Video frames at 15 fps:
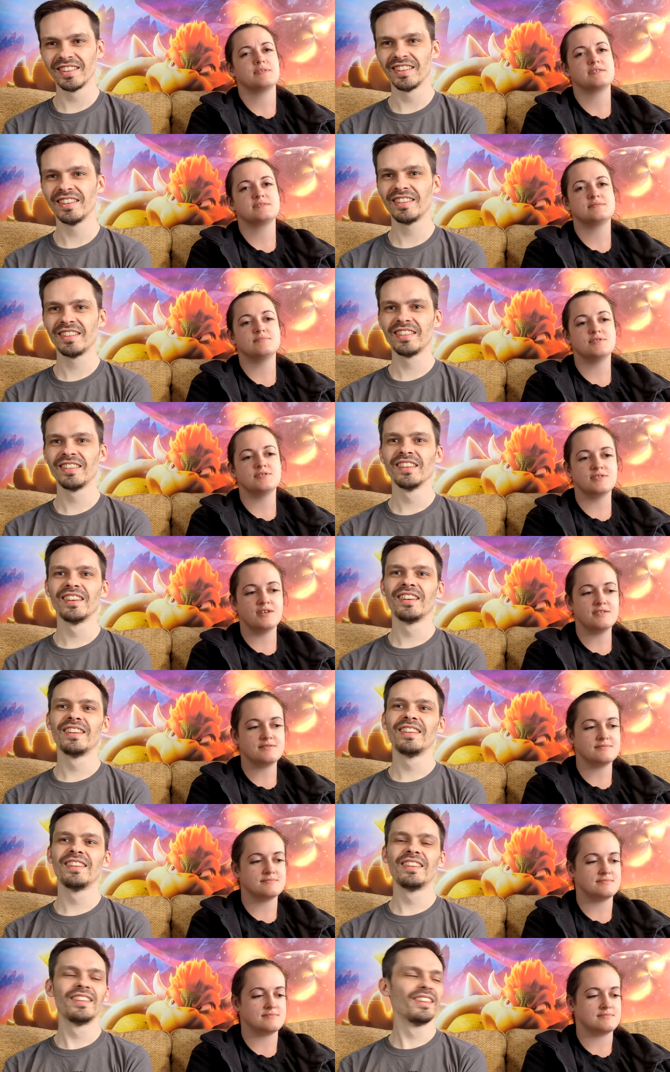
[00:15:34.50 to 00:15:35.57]
Speaker 1: Makes them look
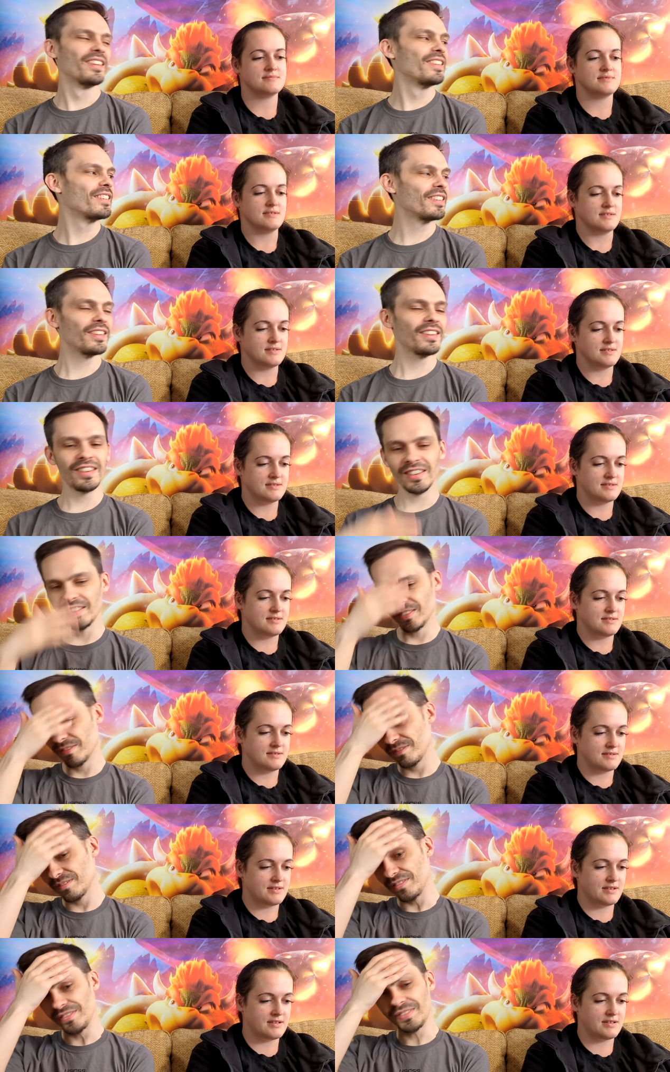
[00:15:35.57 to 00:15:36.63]
young. Yeah.
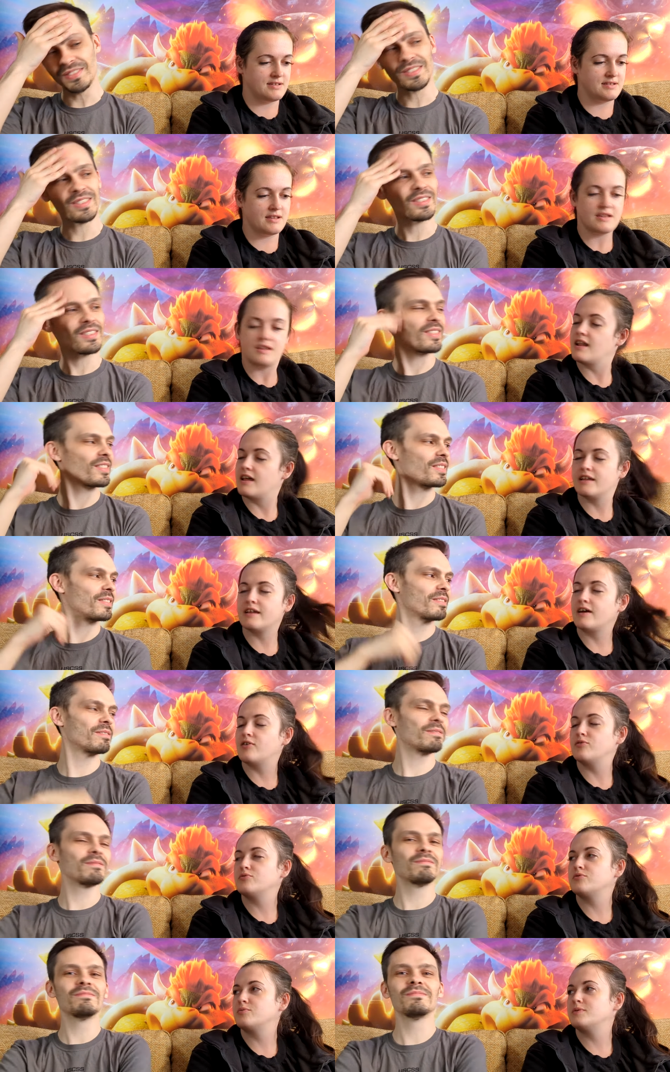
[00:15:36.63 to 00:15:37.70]
They letting out
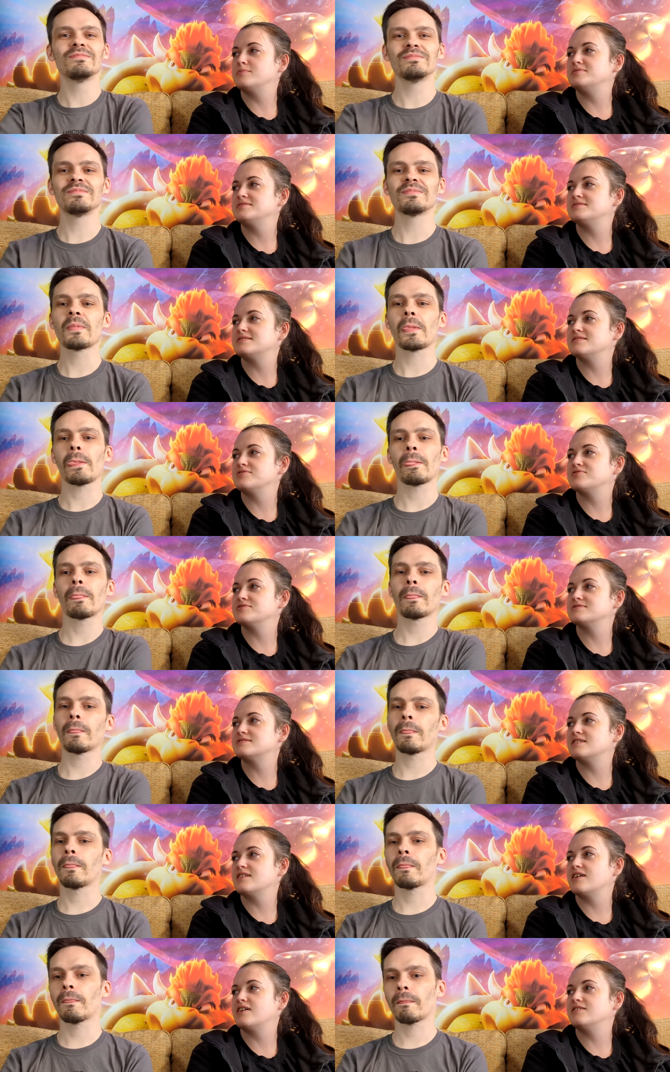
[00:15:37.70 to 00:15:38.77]
all the women's secrets
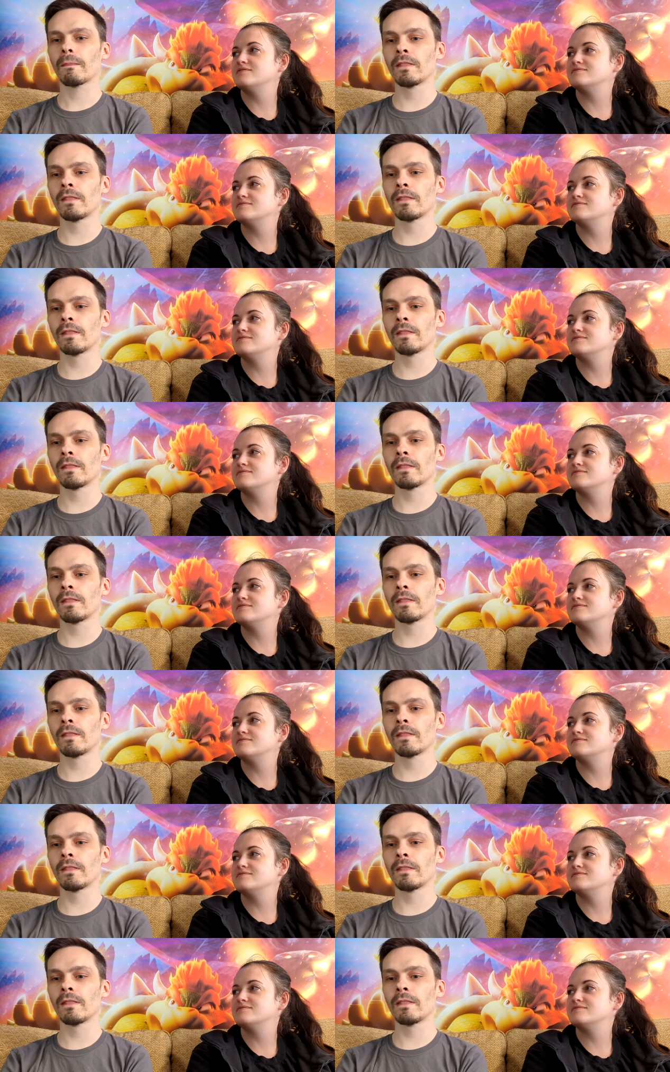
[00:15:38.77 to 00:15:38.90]
in life.